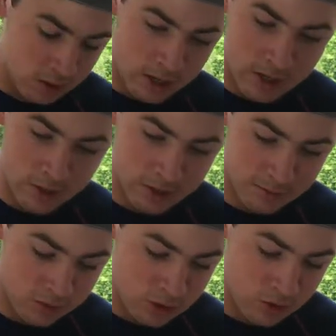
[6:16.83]
I just
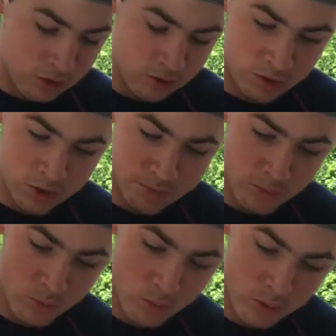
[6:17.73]

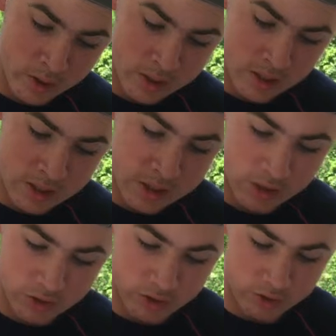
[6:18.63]
put 1 in
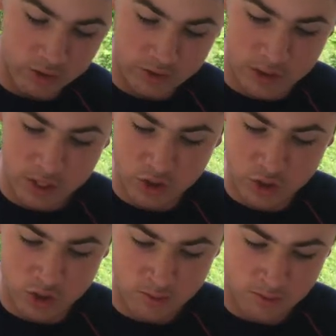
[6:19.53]
each little
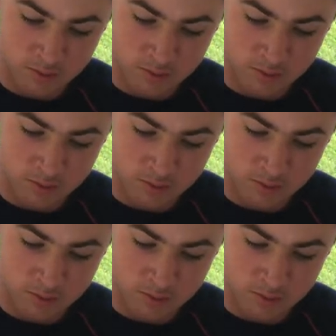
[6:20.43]
section,